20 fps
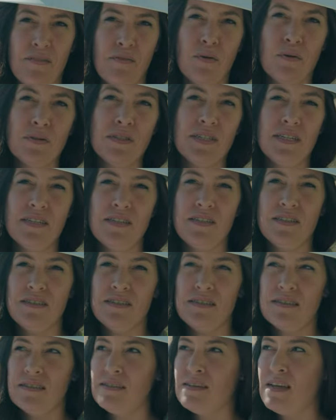I also do a
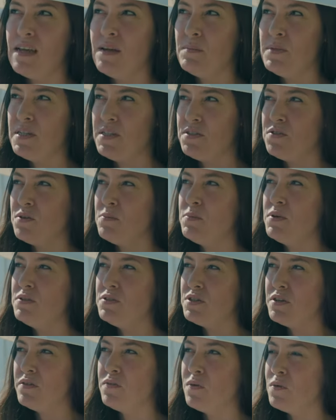lot of review
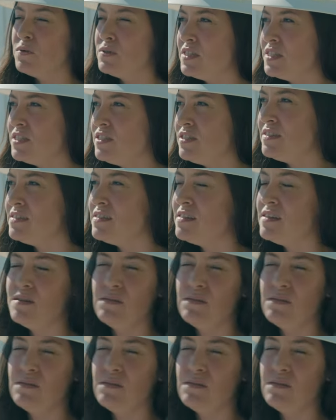on um, construction